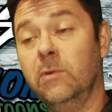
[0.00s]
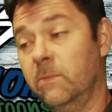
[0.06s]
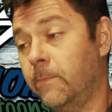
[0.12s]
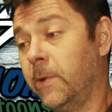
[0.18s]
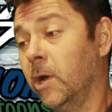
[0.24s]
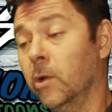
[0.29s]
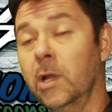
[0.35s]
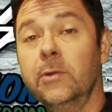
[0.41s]
with
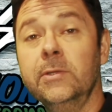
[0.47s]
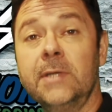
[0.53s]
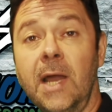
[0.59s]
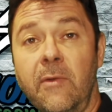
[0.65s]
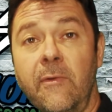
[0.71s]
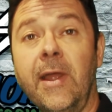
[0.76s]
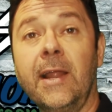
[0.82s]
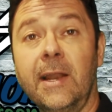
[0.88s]
Polo
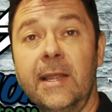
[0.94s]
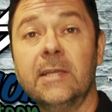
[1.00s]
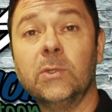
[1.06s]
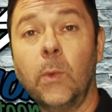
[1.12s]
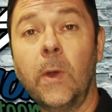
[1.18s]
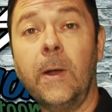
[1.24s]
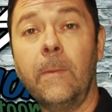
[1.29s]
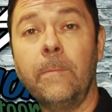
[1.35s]
directly
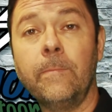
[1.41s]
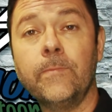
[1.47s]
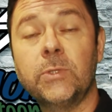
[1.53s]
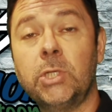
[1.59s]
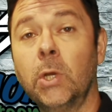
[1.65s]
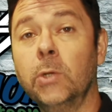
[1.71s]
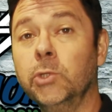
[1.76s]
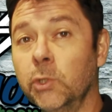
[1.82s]
as well.
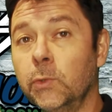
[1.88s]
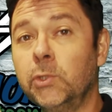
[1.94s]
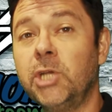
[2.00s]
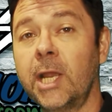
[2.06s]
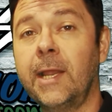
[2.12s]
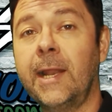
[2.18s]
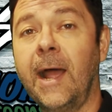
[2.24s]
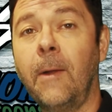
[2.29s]
So do
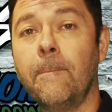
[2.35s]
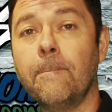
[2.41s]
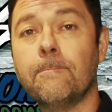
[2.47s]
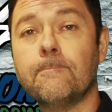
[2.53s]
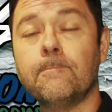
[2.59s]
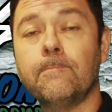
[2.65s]
check it out.